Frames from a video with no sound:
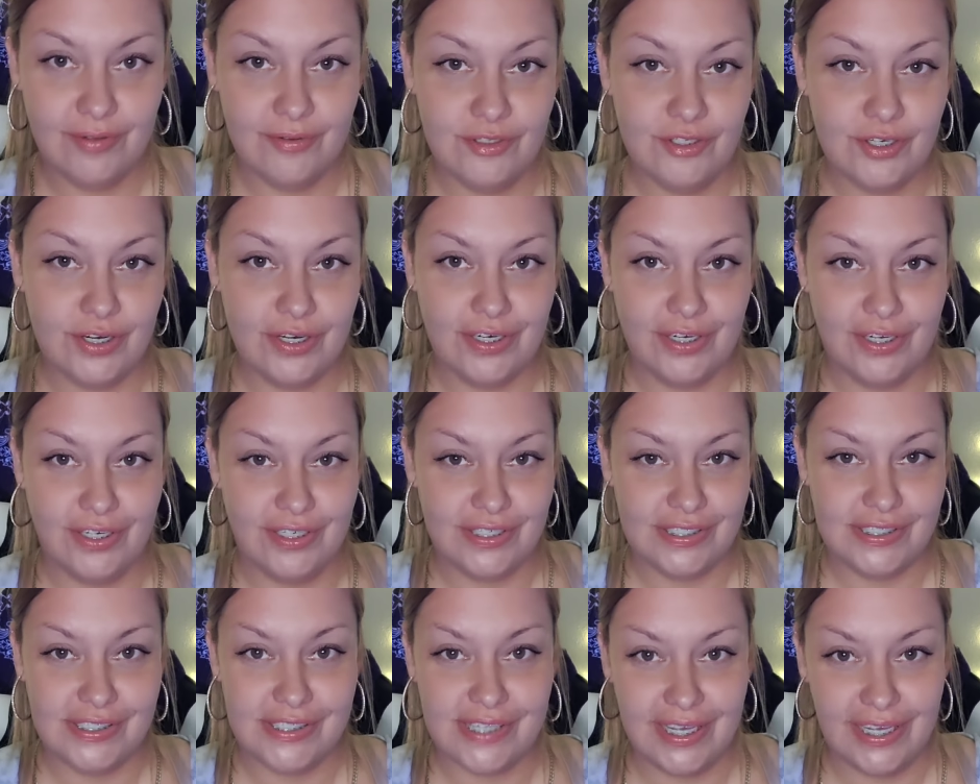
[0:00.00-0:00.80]
Try
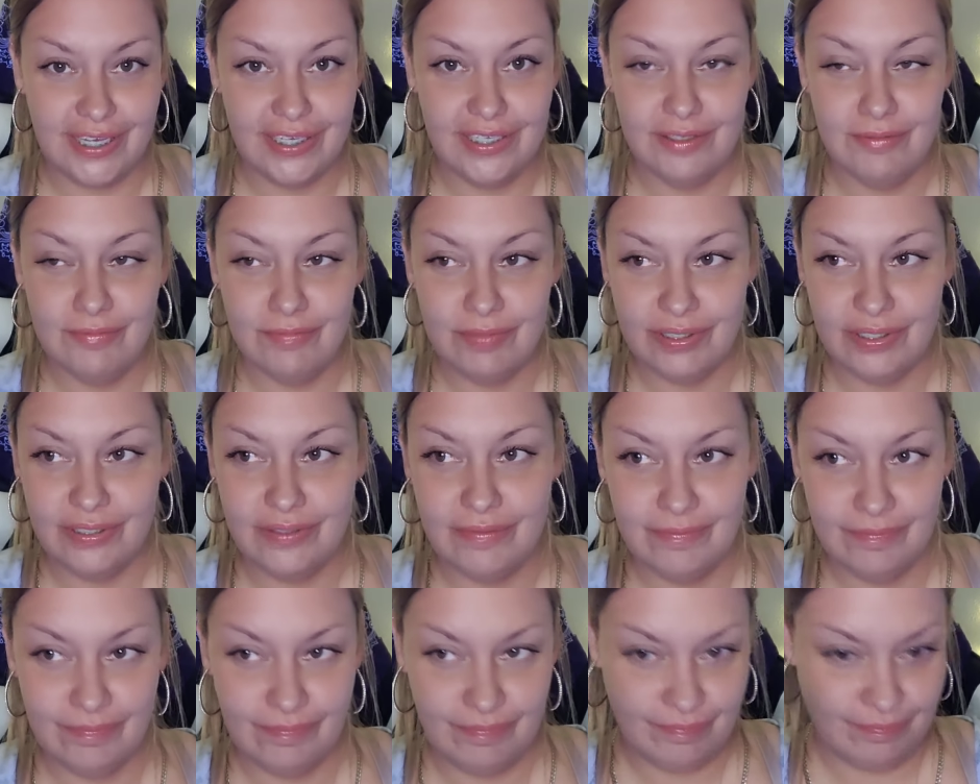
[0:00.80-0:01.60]
not to say it,
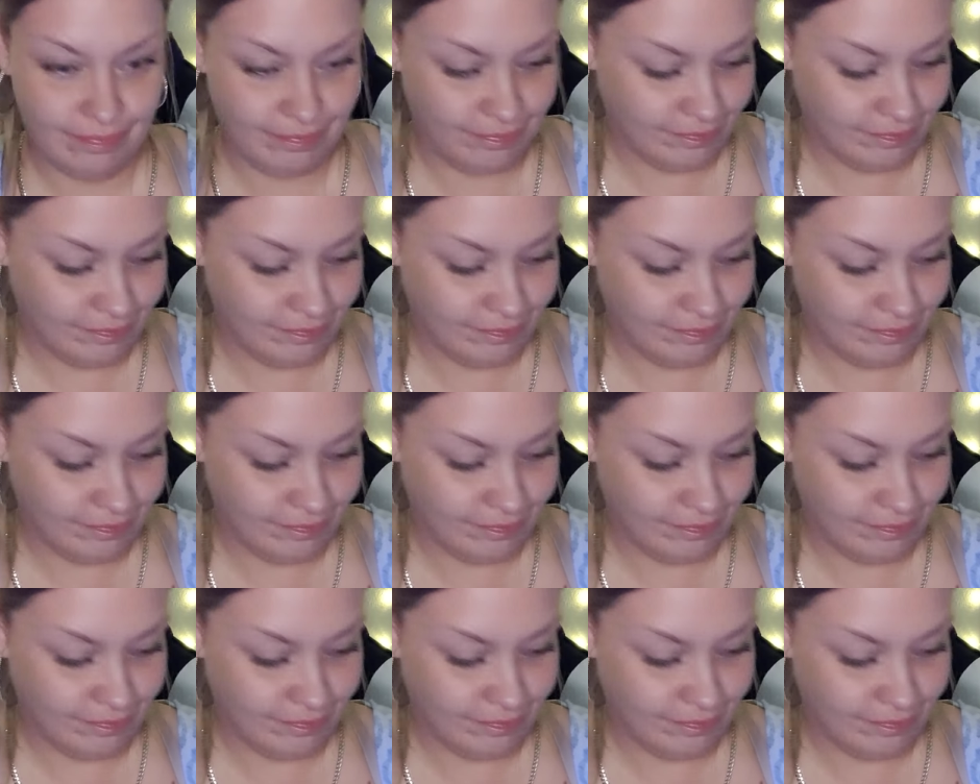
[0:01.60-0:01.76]
but